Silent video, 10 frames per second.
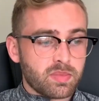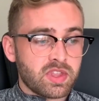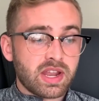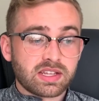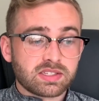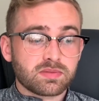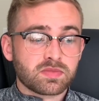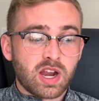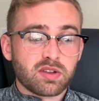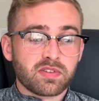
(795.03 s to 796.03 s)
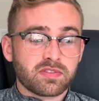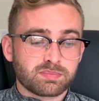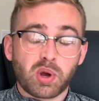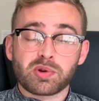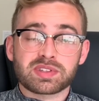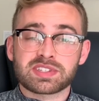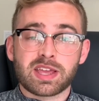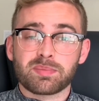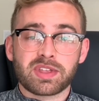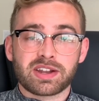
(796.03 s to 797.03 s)
The next kind of bonus
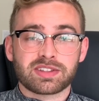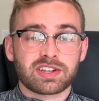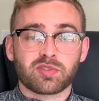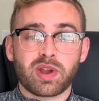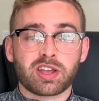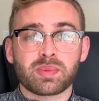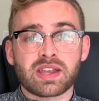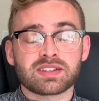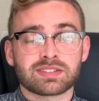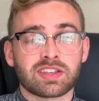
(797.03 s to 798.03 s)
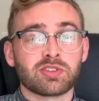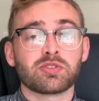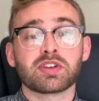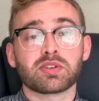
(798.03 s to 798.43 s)
tip that I'd like to recommend is that you can